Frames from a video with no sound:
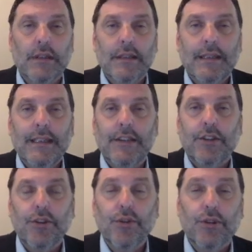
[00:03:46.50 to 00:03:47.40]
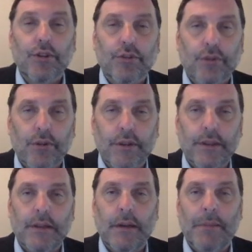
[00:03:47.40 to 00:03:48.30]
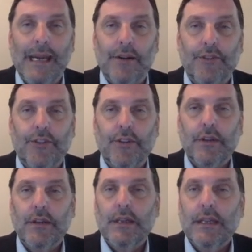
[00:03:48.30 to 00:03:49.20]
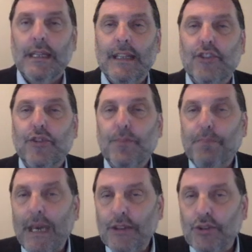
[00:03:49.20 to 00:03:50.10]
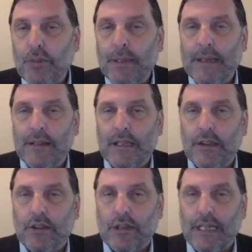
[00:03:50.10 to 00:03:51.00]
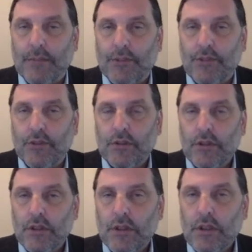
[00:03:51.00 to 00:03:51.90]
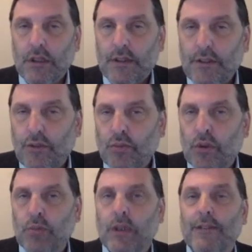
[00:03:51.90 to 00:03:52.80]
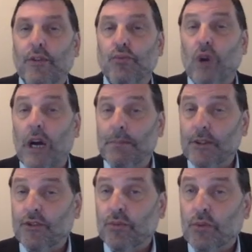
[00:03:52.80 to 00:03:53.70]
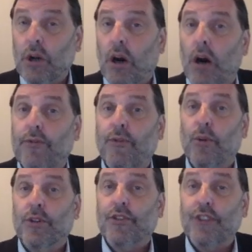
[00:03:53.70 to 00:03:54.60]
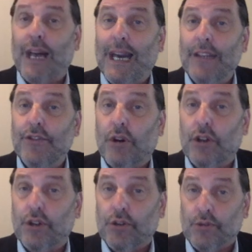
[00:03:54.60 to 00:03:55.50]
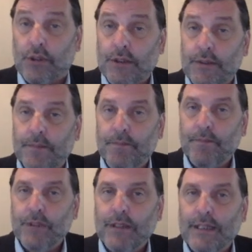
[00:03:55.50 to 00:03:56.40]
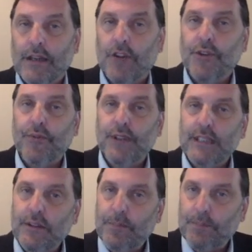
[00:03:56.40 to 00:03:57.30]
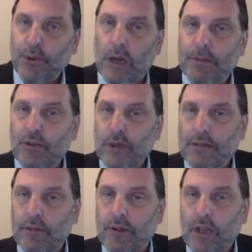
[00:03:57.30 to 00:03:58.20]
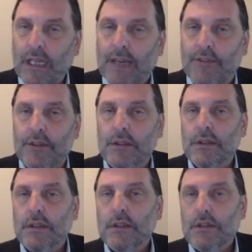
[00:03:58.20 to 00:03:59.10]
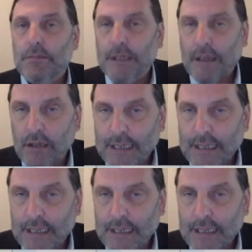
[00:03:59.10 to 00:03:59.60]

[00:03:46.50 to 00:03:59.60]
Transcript: into two congruent amounts. And then special parallelograms, this is one where we have a rhombus where all four sides are congruent. They also fit these properties we have over to the left, but in